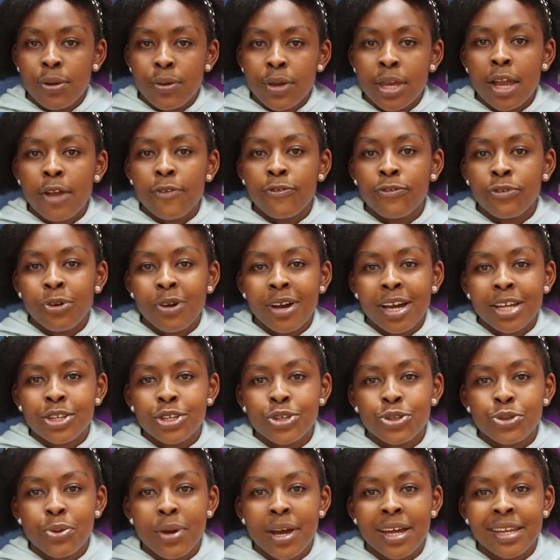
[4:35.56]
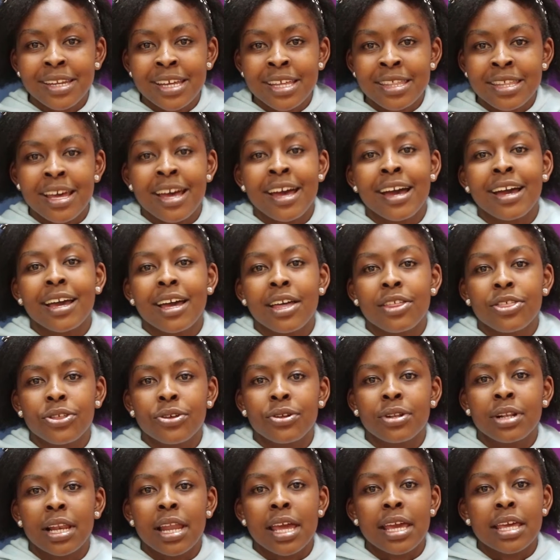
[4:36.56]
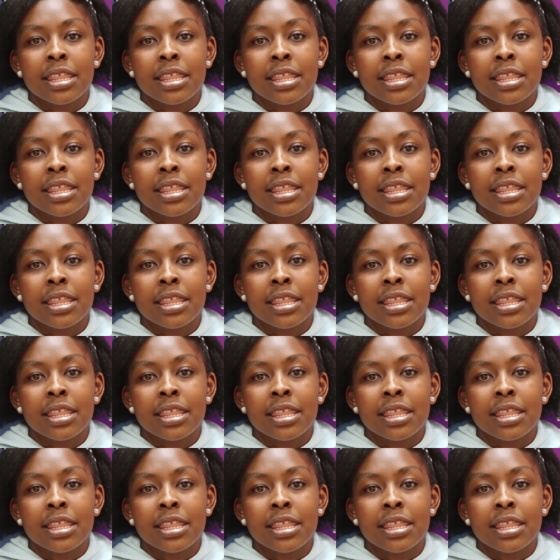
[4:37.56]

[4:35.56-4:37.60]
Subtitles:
Looking forward to another hackathon